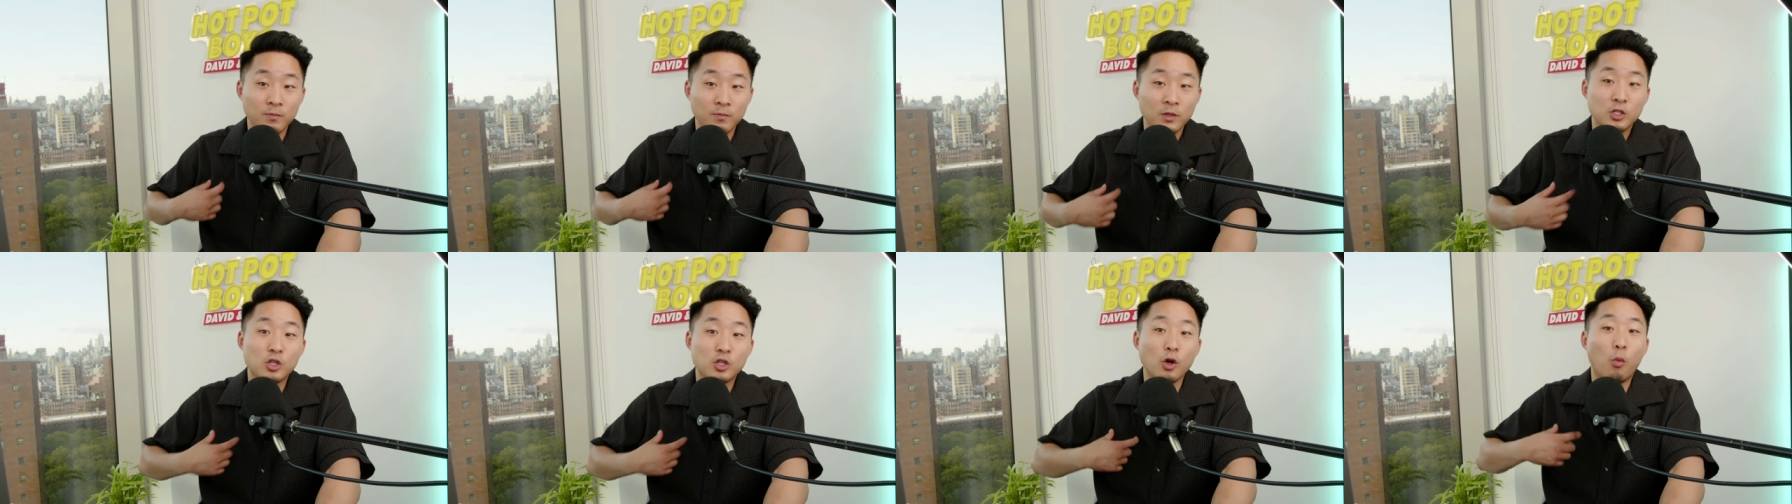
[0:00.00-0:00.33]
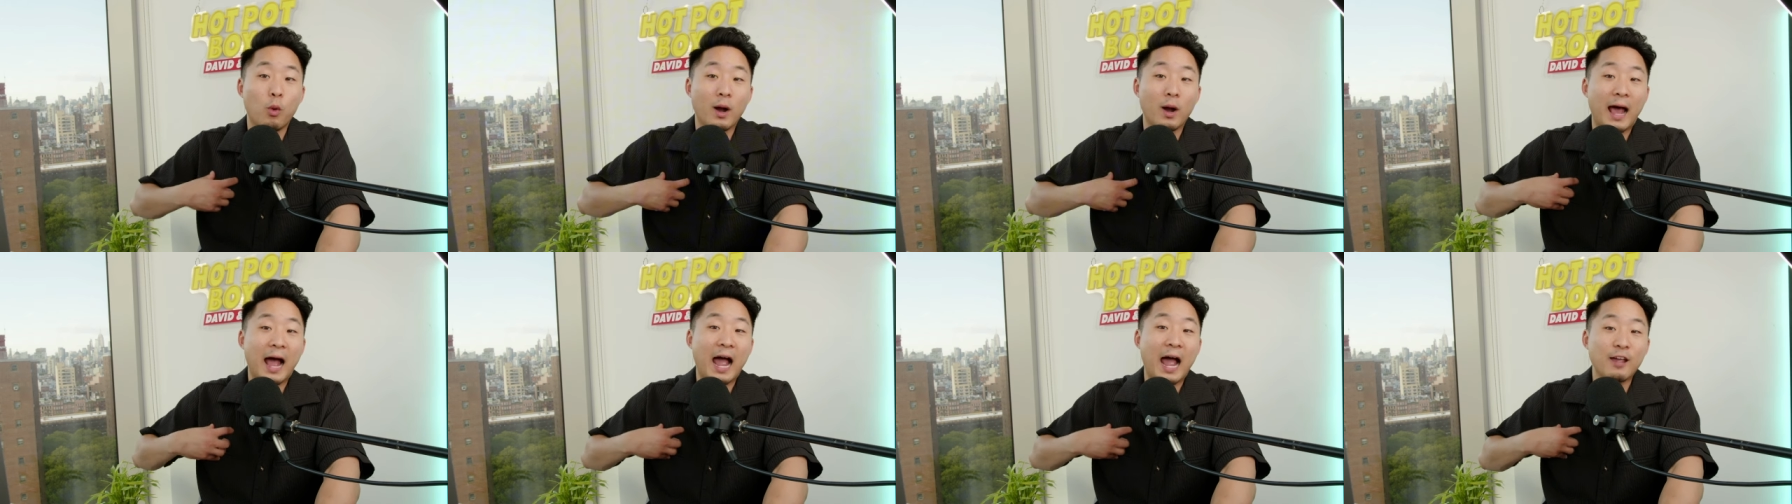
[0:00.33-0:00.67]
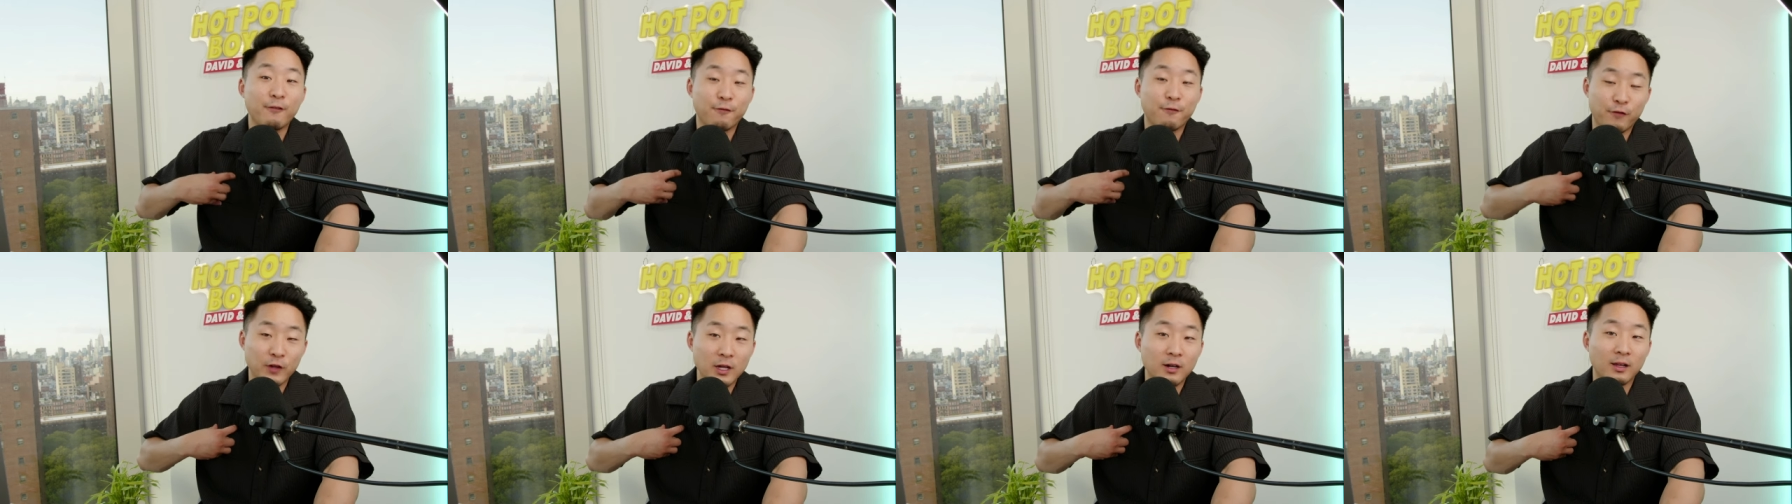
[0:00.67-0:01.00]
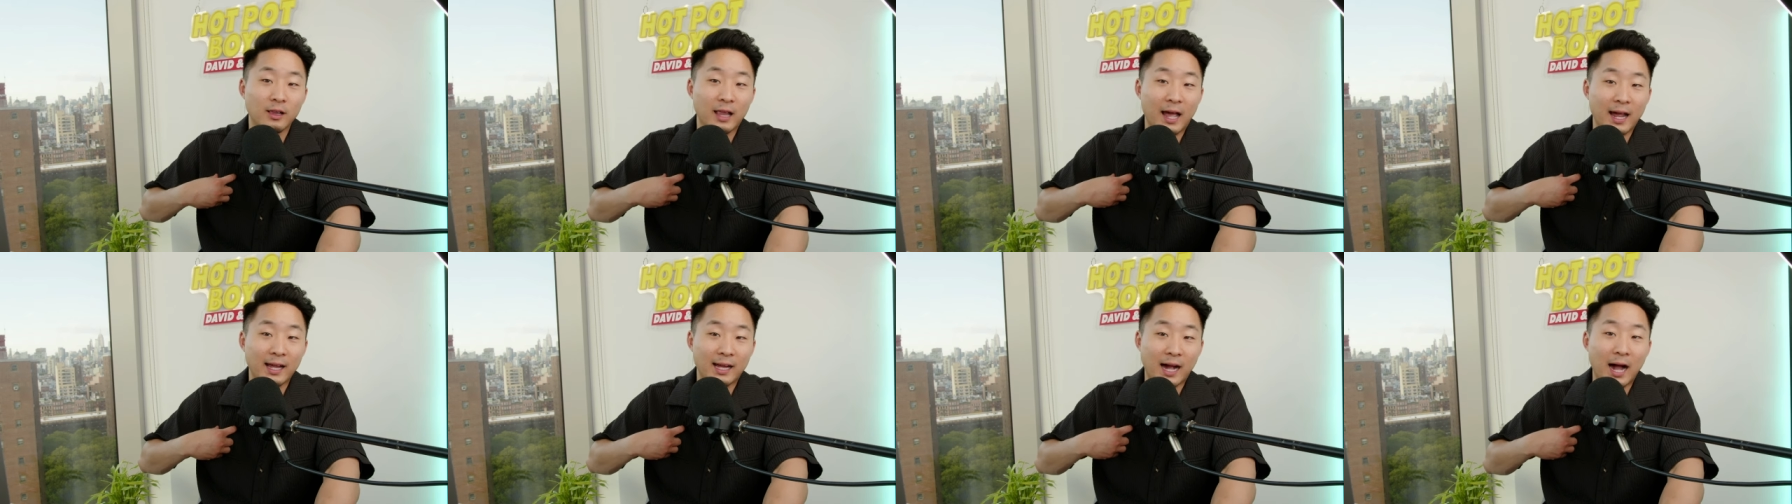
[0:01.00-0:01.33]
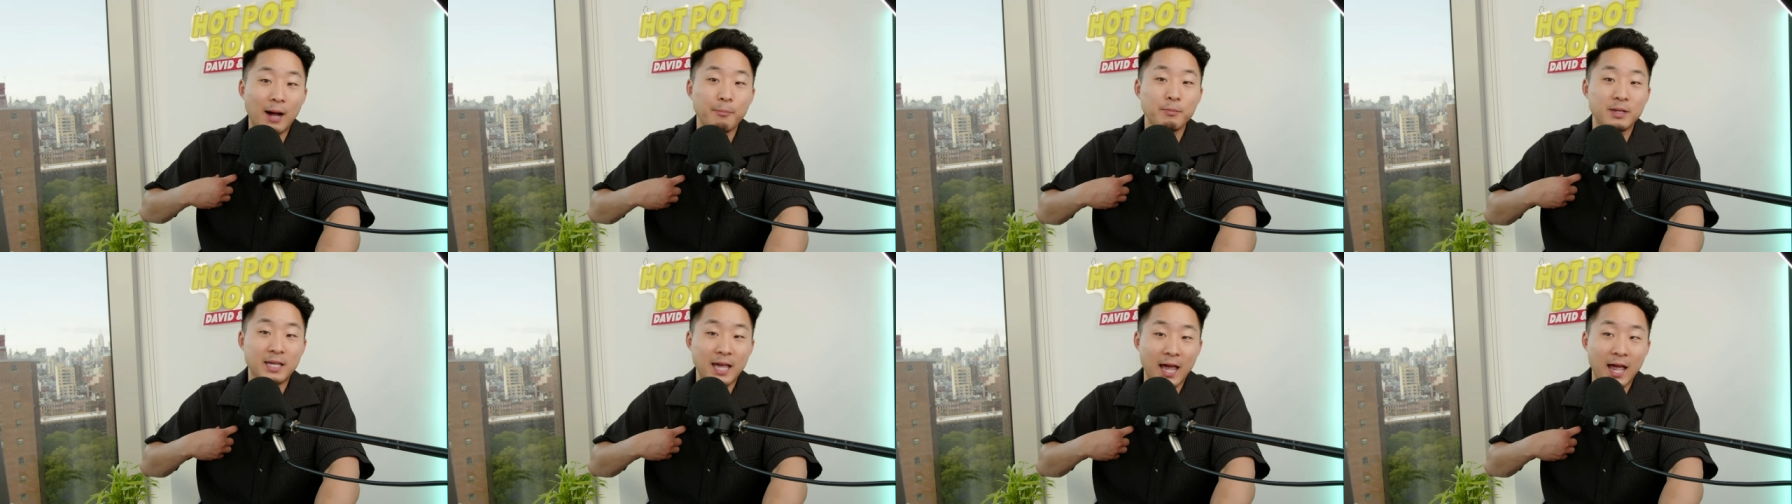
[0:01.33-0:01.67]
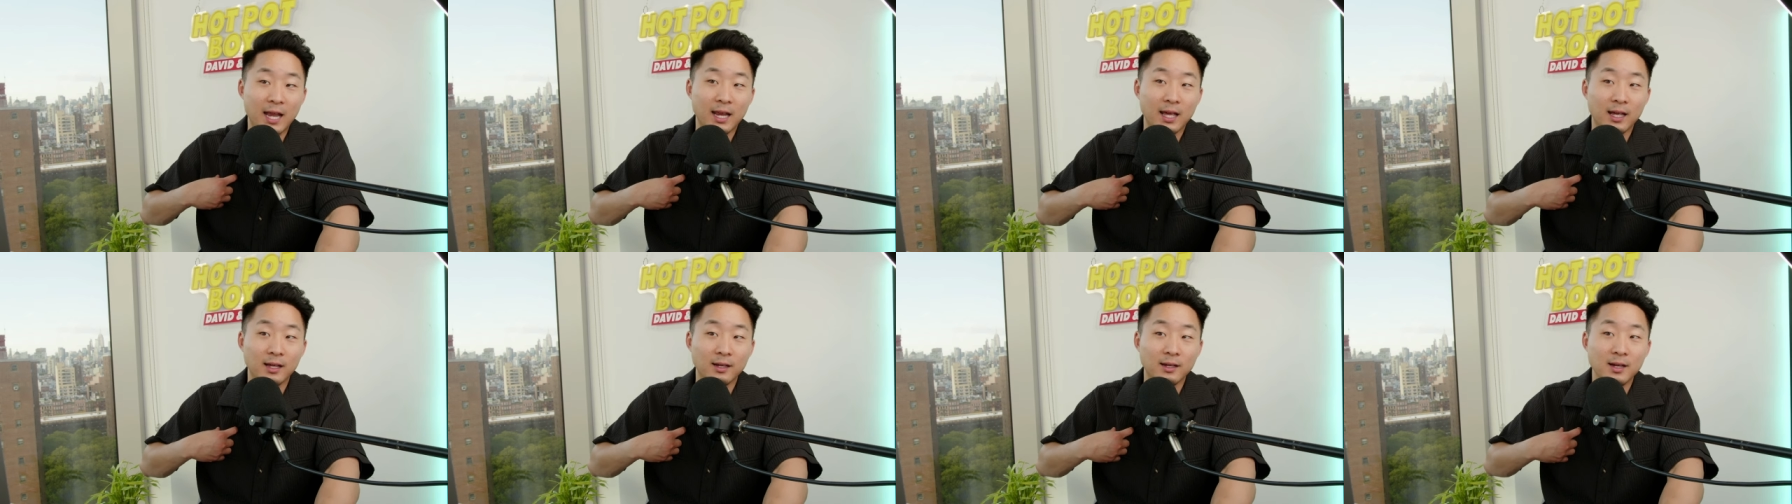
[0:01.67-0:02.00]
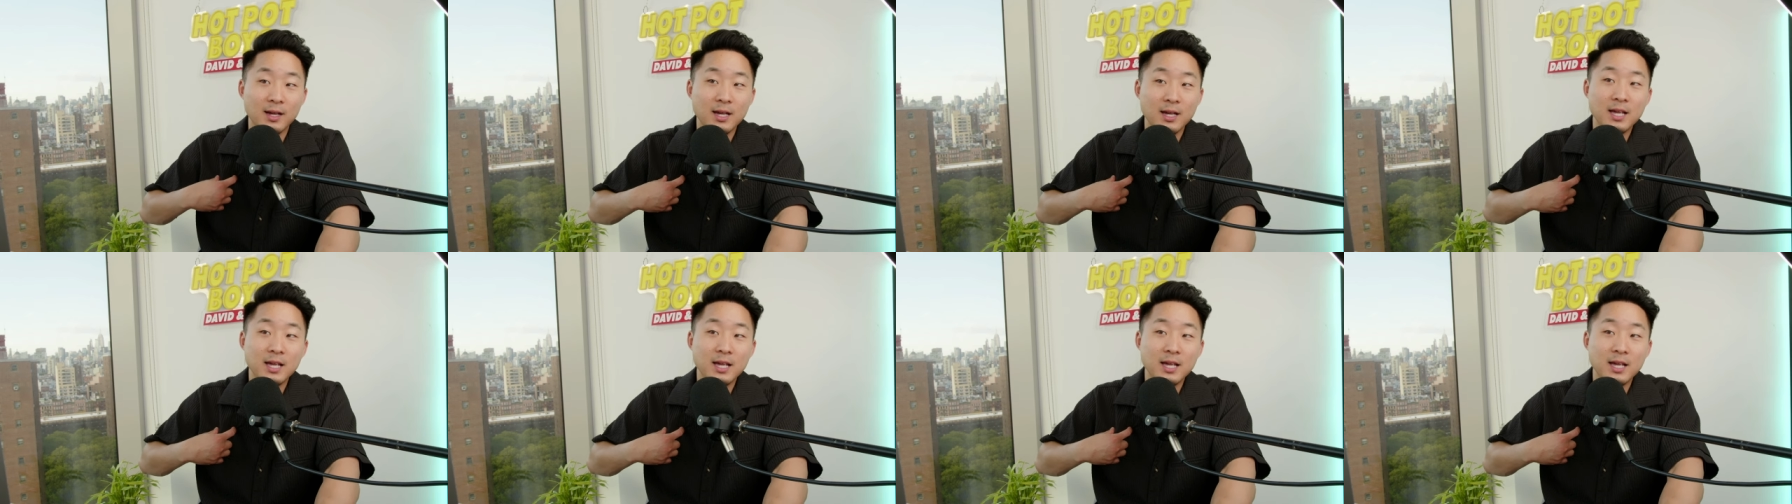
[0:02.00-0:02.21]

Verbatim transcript: So what I feel like I'm getting